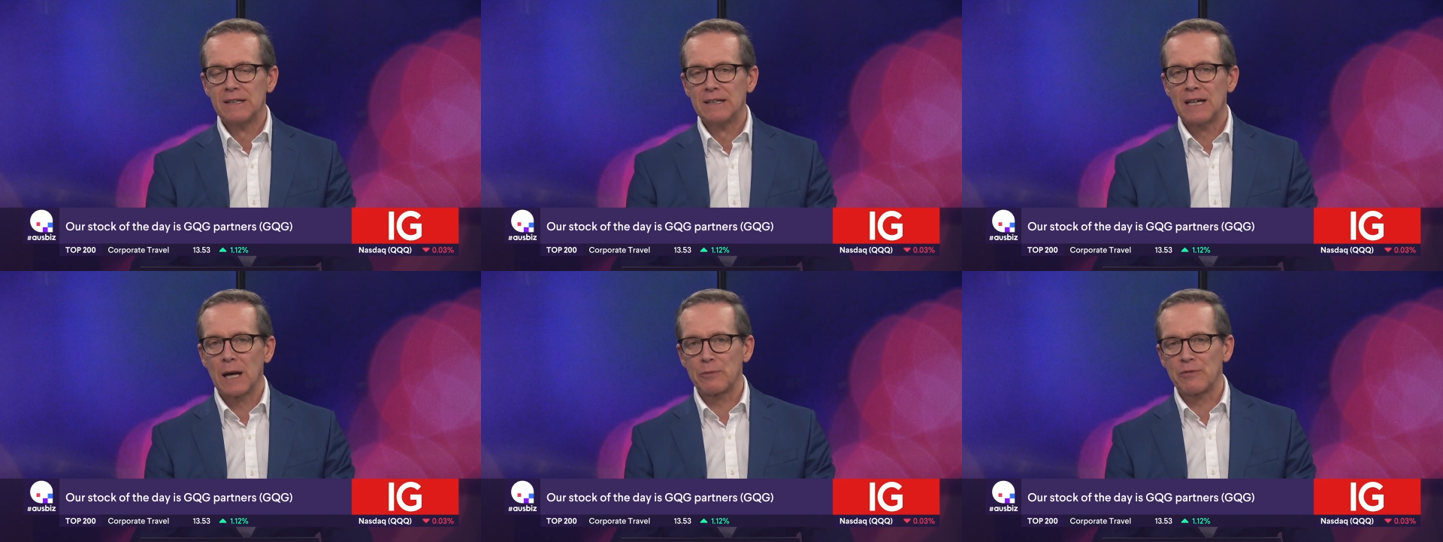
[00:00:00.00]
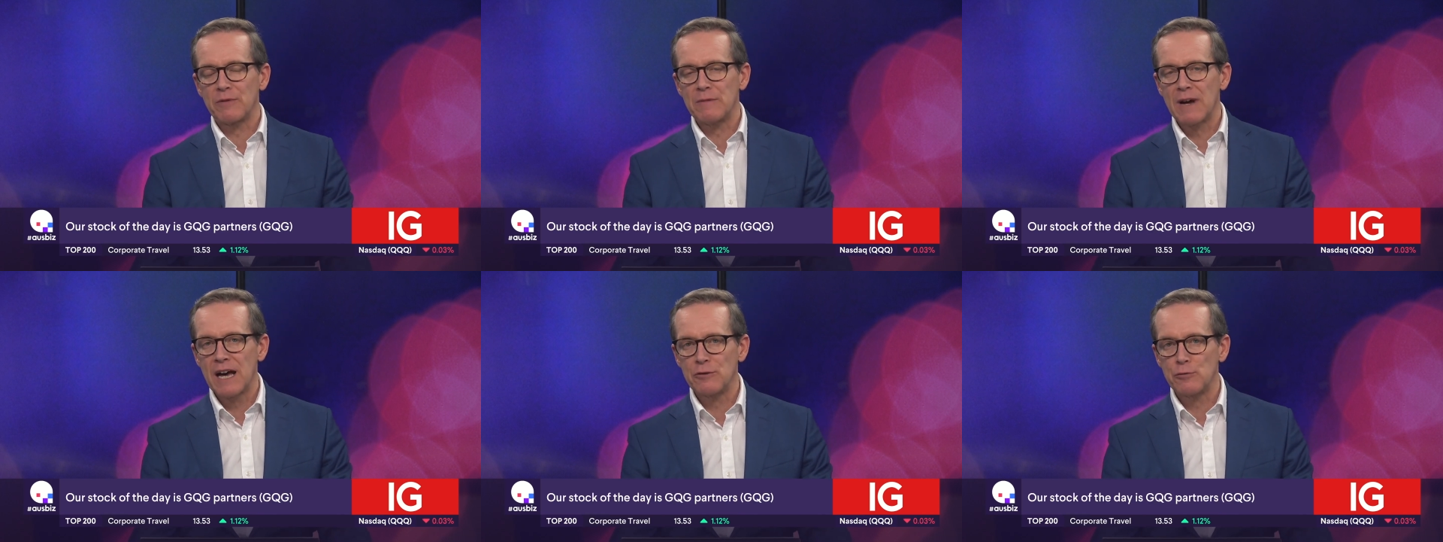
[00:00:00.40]
up from
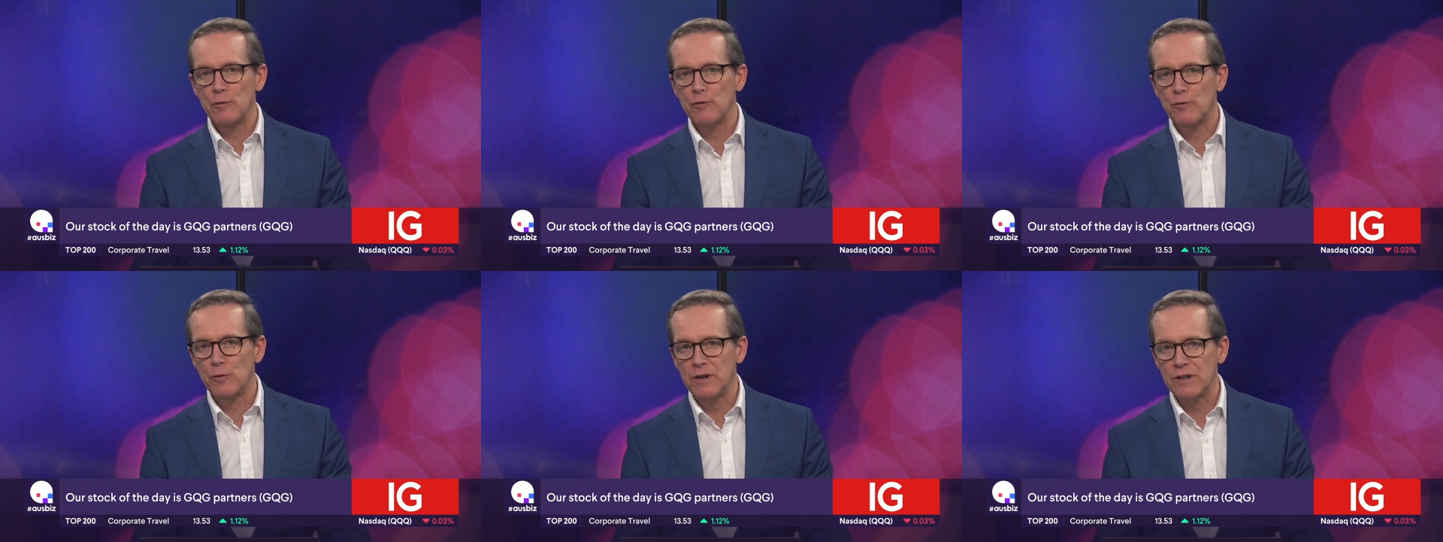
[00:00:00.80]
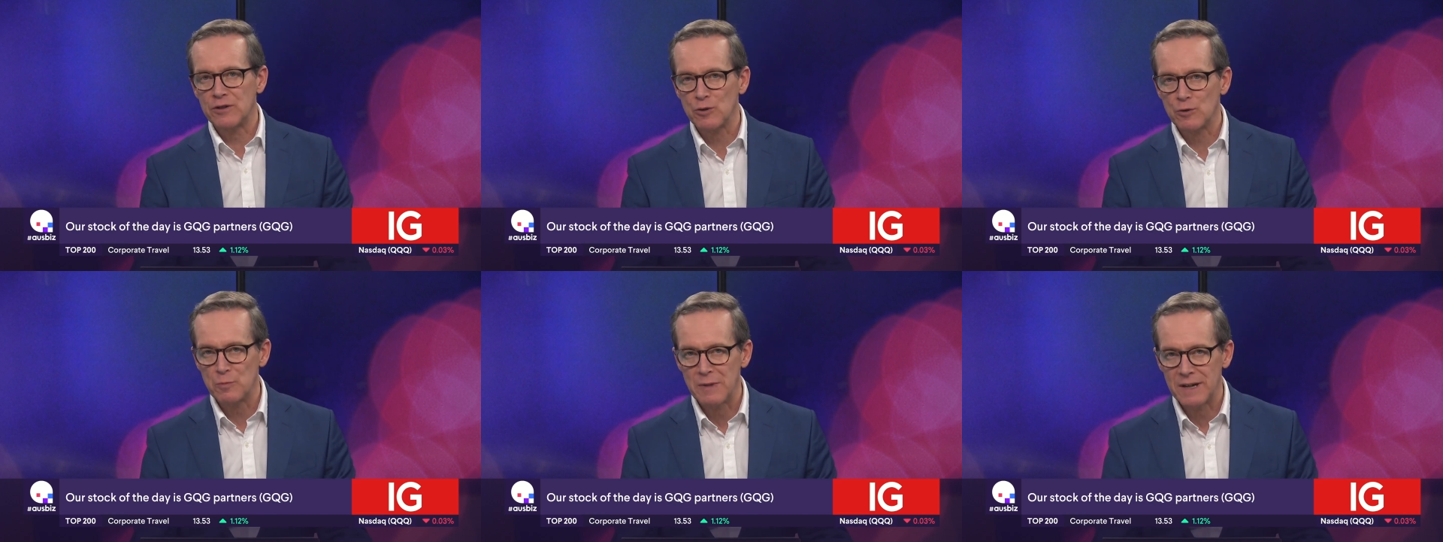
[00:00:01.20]

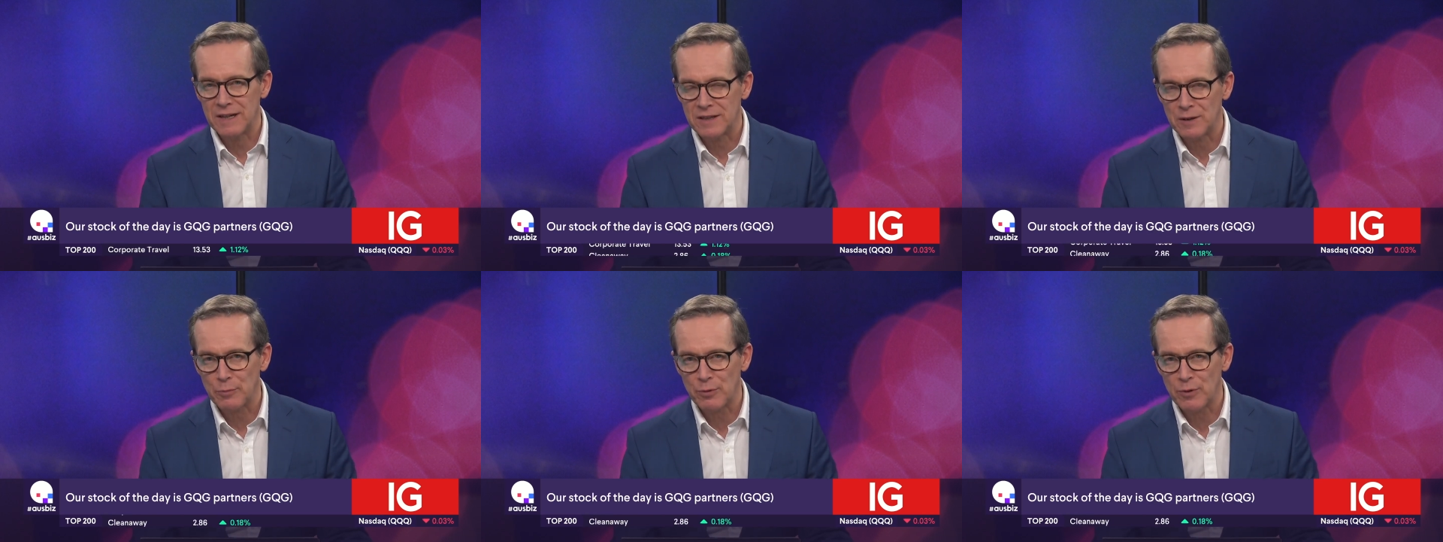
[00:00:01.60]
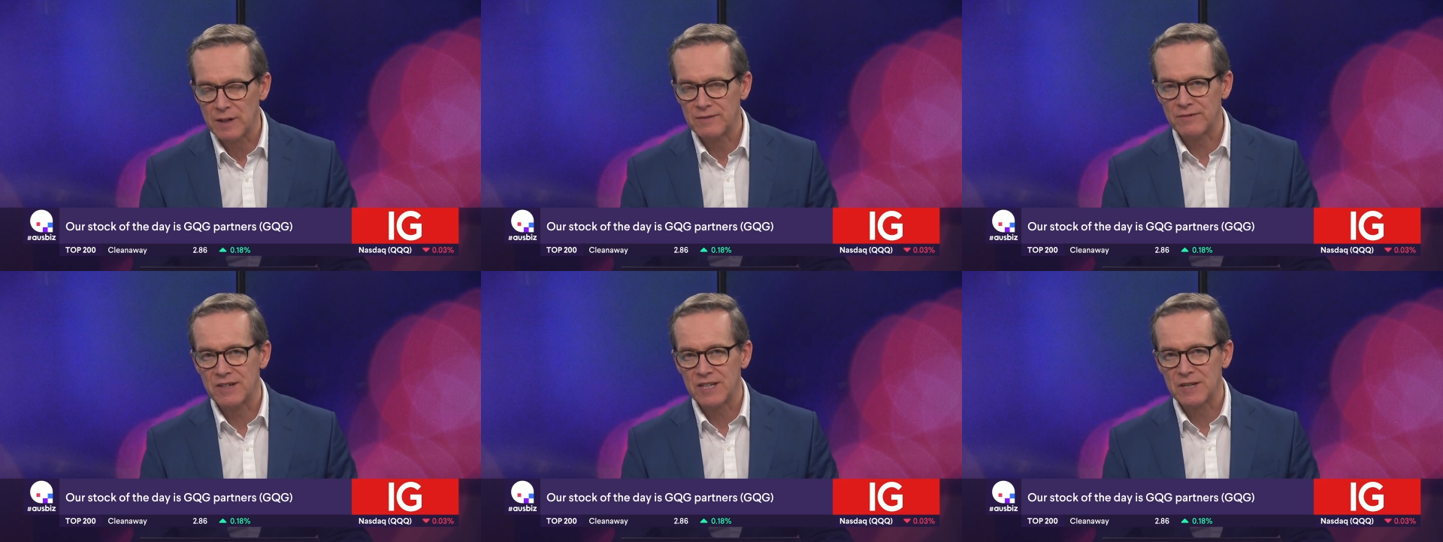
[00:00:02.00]
$142 billion the
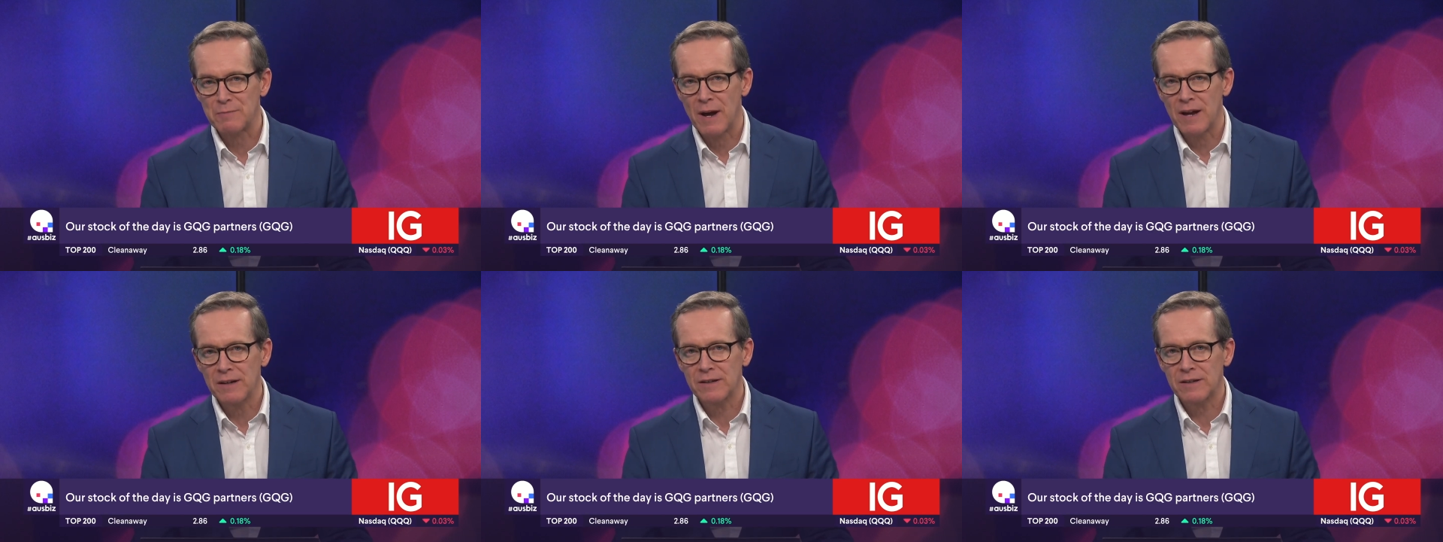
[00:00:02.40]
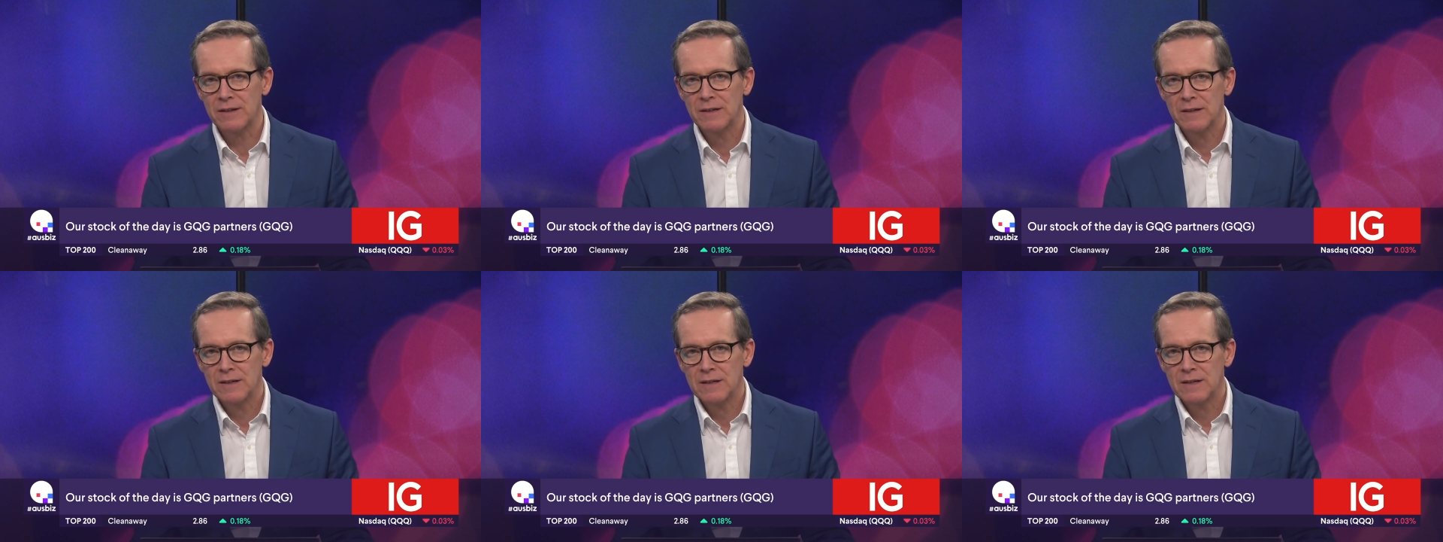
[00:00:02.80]
previous month.
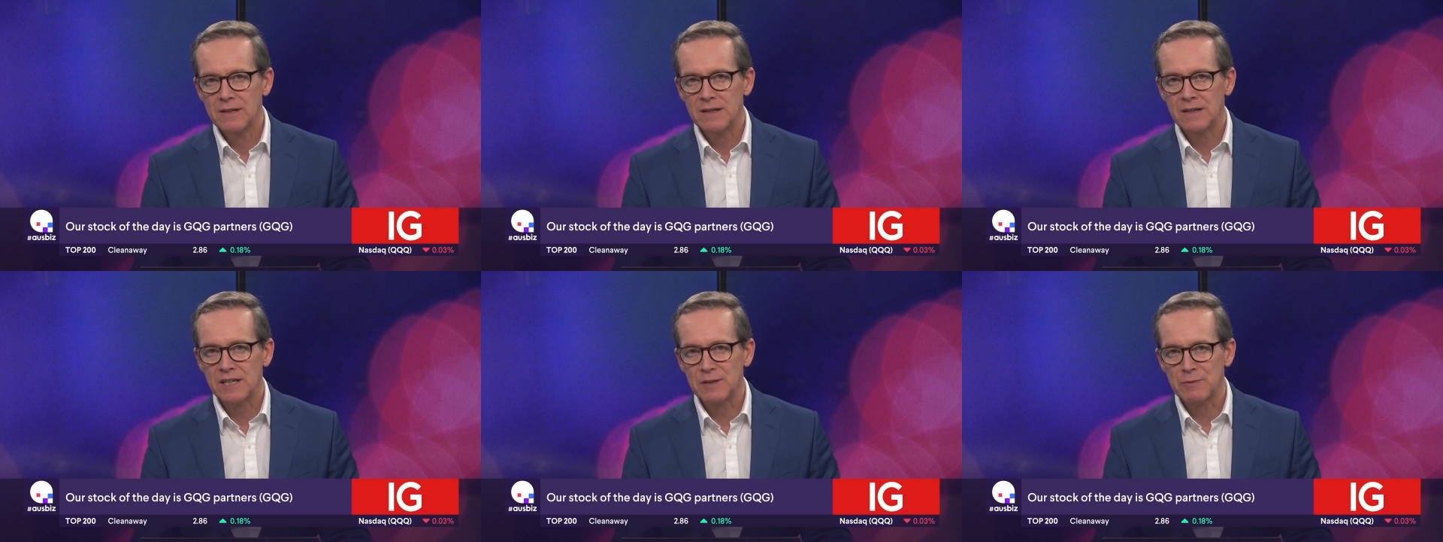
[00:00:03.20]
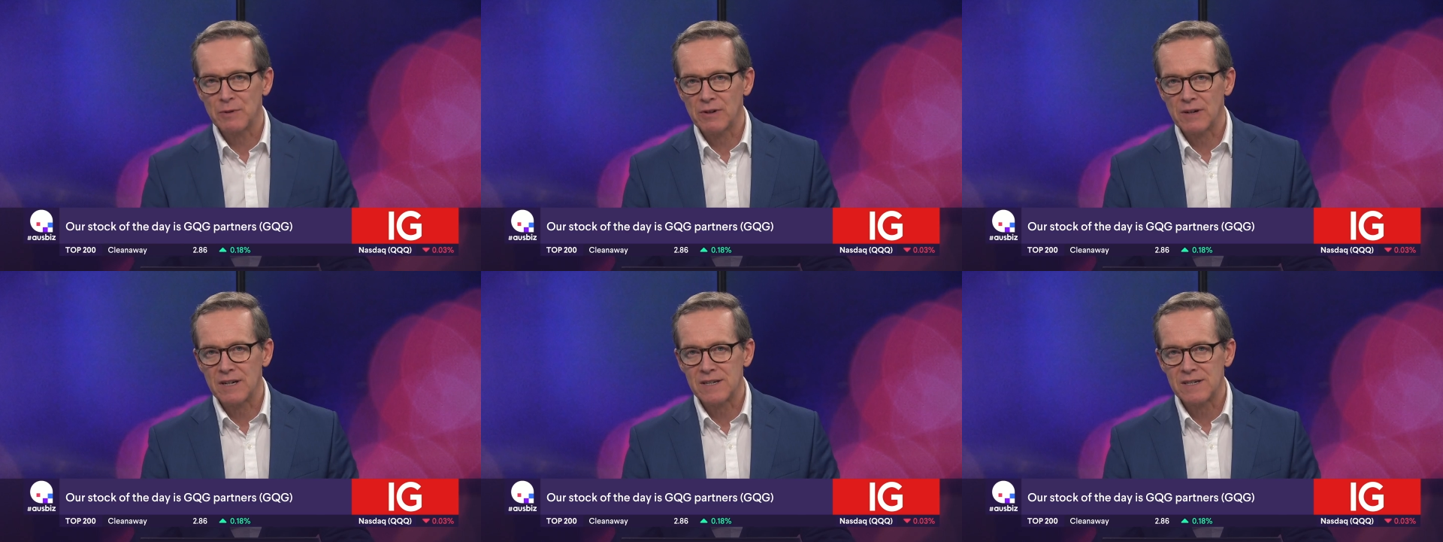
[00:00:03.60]
It
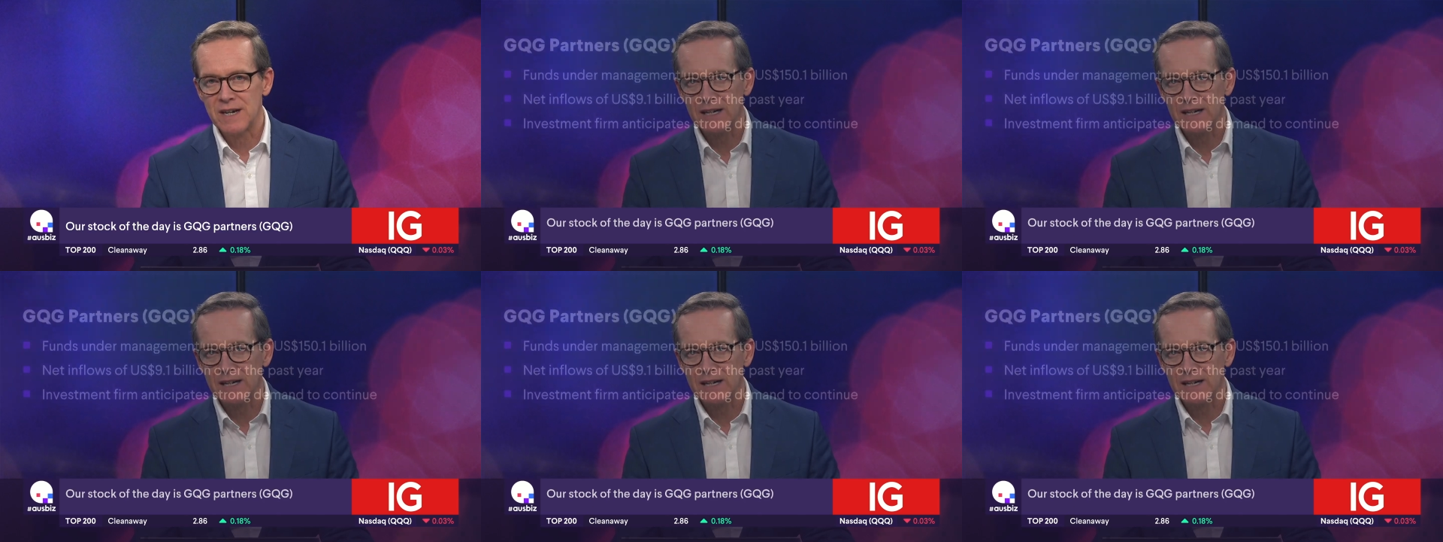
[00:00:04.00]
experienced net